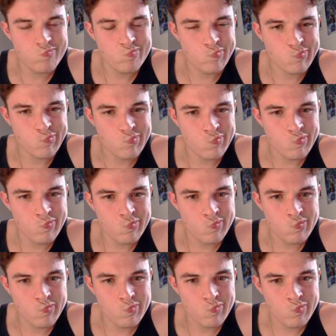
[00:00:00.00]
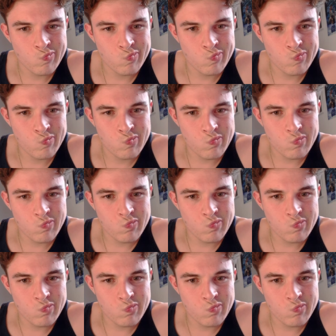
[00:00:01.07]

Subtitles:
Nobody speaks.